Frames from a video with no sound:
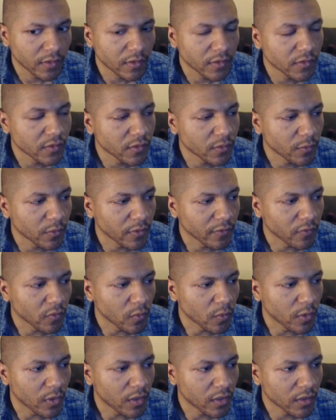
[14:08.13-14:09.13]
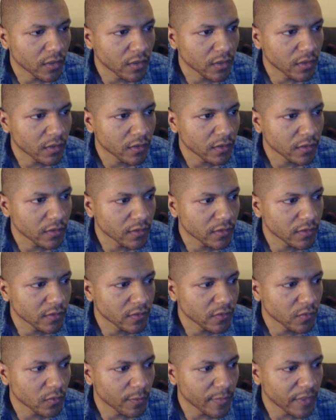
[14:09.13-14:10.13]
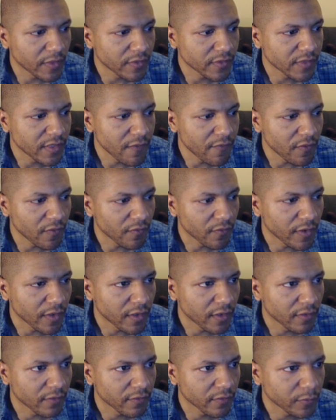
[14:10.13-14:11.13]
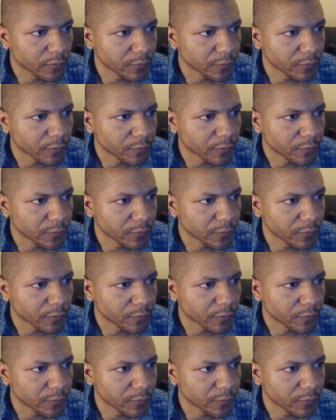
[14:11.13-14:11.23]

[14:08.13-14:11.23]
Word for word: So I will walk to about 75.